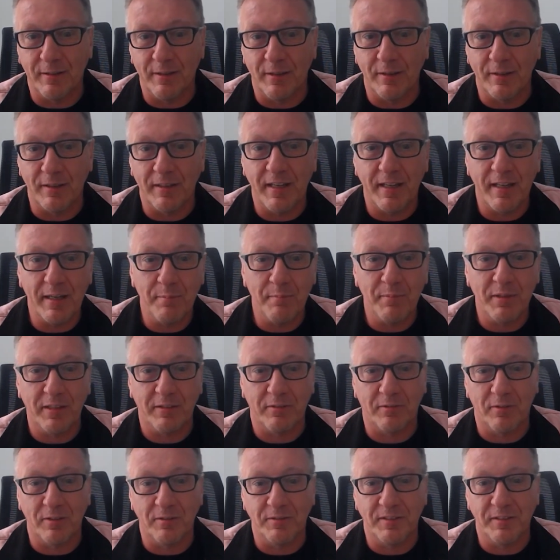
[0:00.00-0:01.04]
a game that
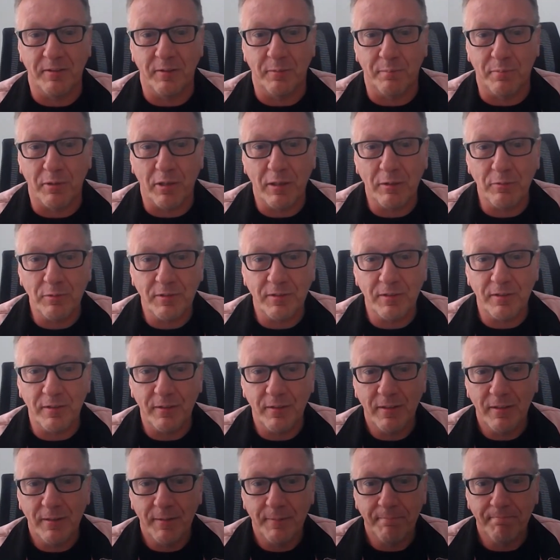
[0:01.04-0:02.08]
runs in a browser,
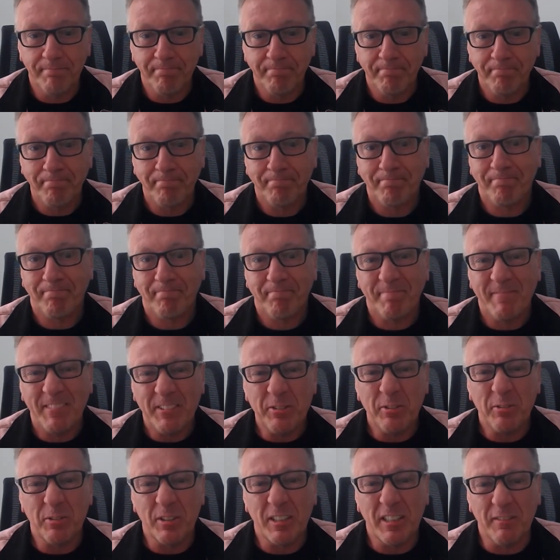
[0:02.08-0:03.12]
you
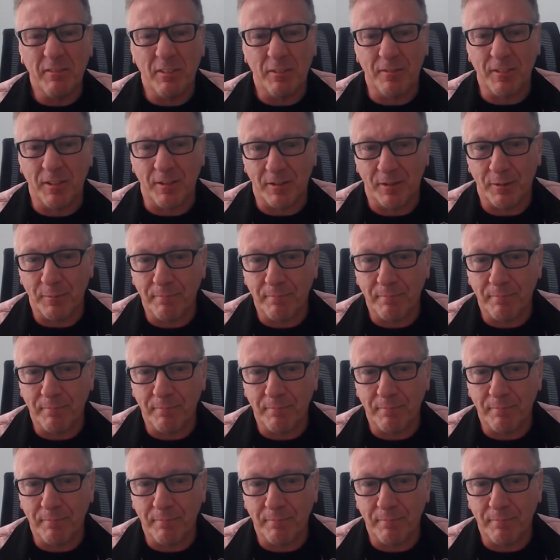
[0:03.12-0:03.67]
don't give a fuck.